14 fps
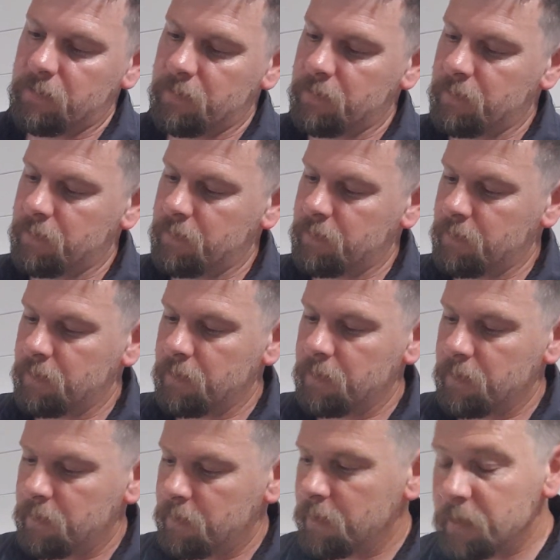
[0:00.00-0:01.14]
And
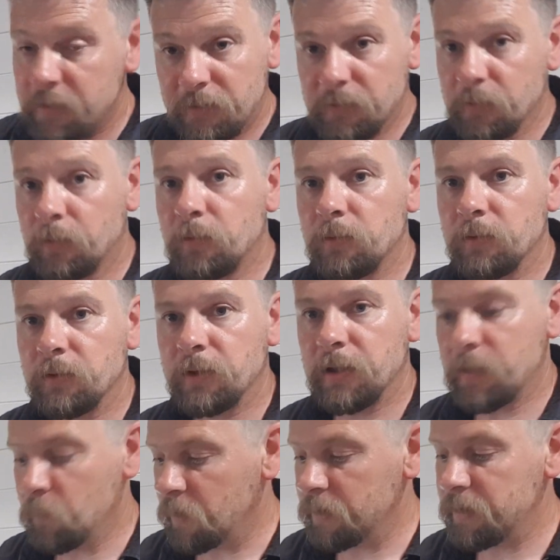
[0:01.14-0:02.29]
this is all
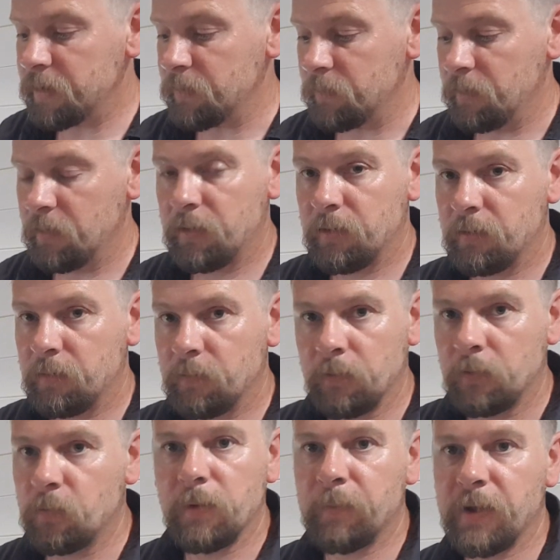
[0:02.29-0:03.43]
in one deal,
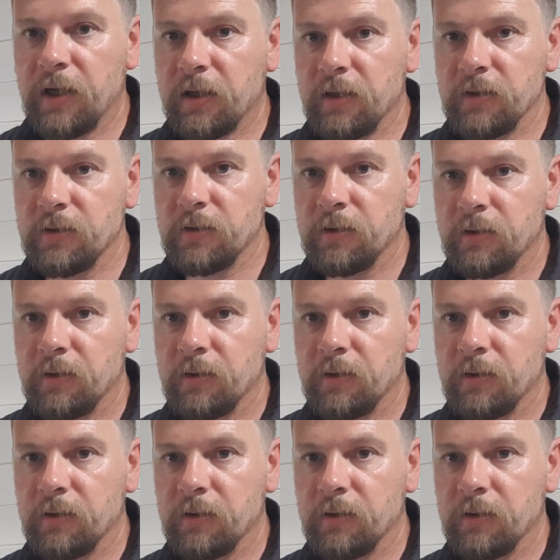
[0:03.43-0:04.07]
all one package.